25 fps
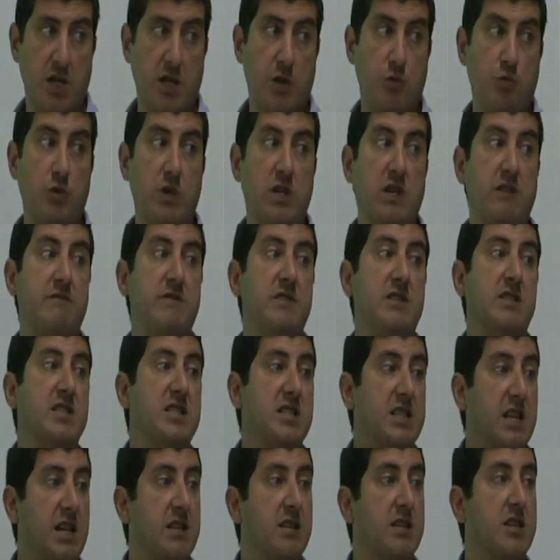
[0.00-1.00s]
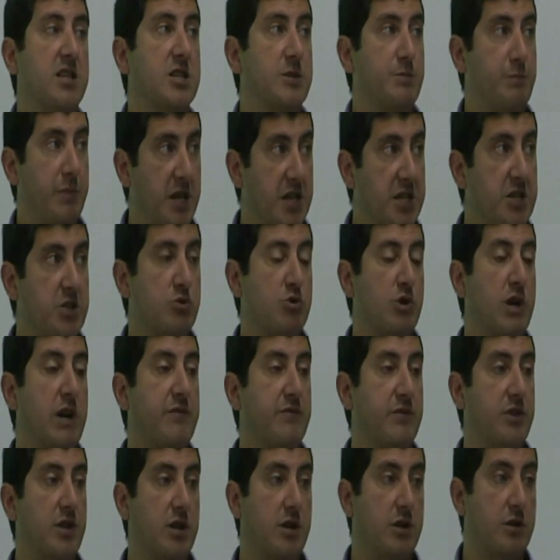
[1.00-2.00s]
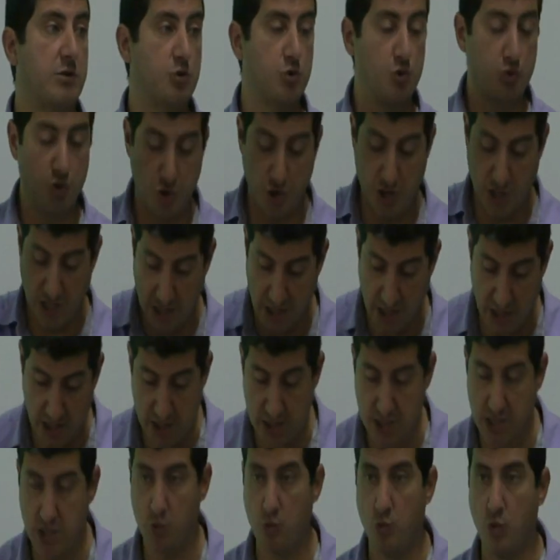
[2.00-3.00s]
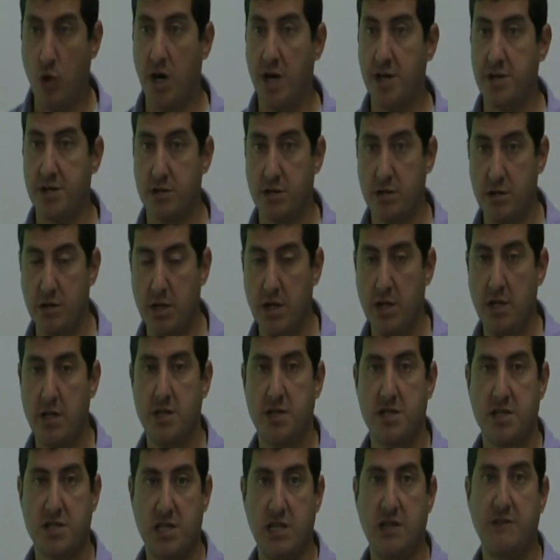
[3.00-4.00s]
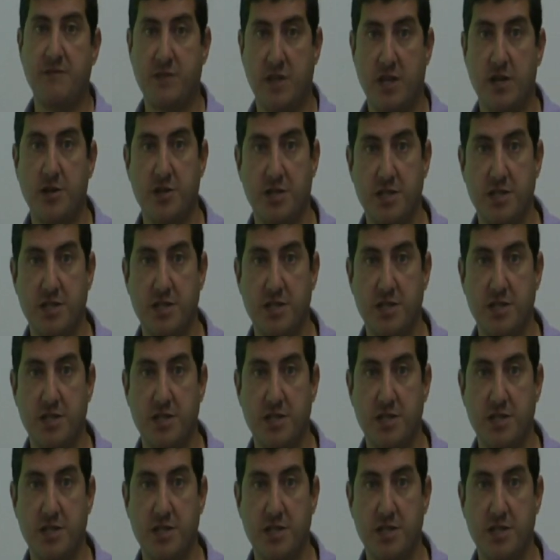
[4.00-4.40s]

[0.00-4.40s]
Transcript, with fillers: and we even send a spacecraft there to dig in the water, see if there's